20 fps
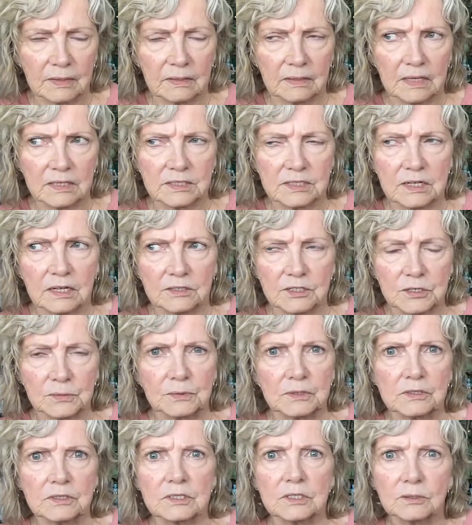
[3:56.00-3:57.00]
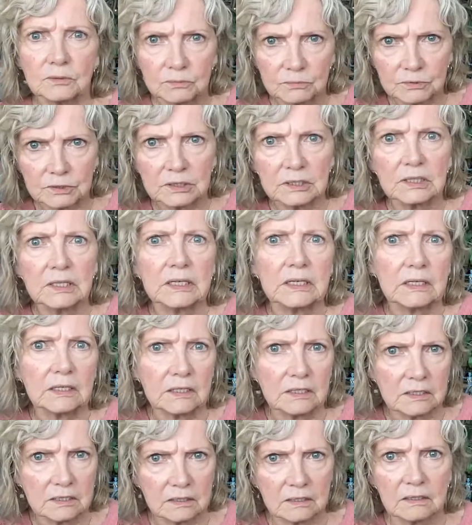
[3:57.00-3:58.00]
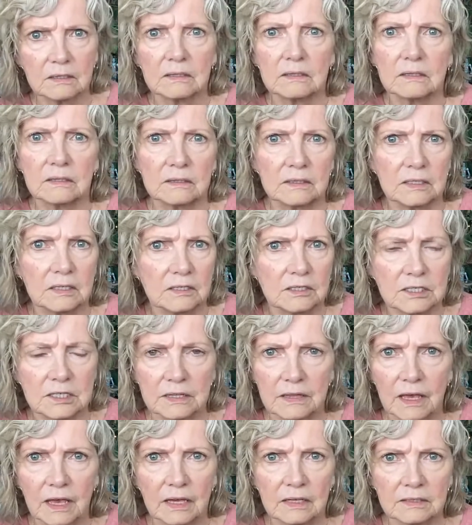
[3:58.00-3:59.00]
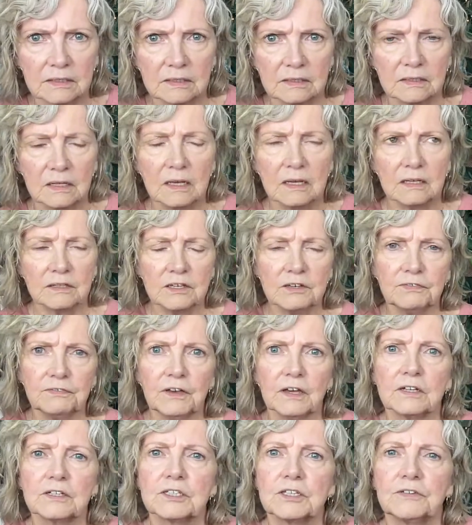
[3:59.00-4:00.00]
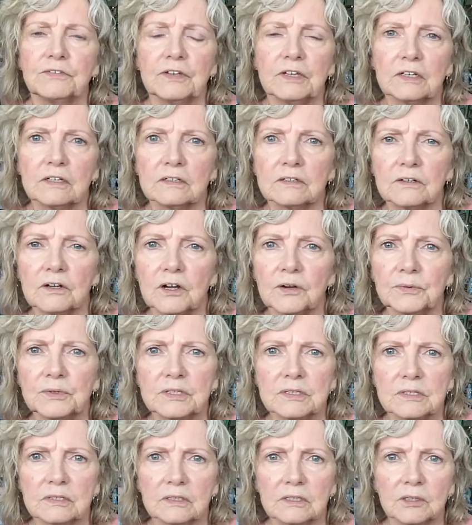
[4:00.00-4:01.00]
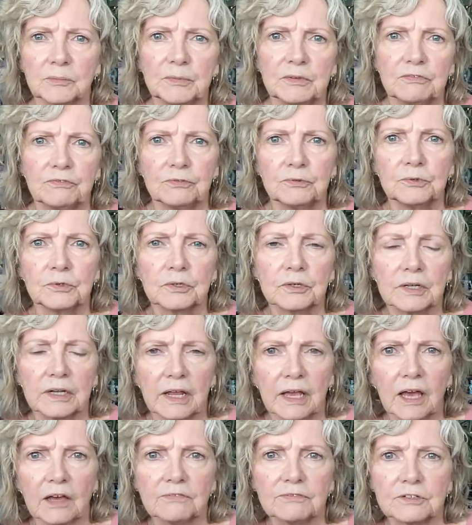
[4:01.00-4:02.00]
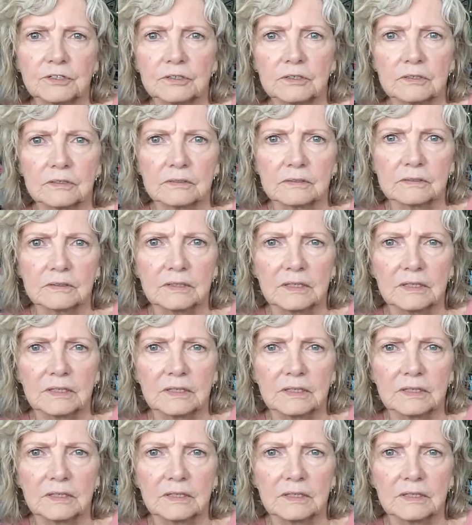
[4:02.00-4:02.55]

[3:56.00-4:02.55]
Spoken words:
last night. So we're still really into that. And the effects of it are always a little before and after.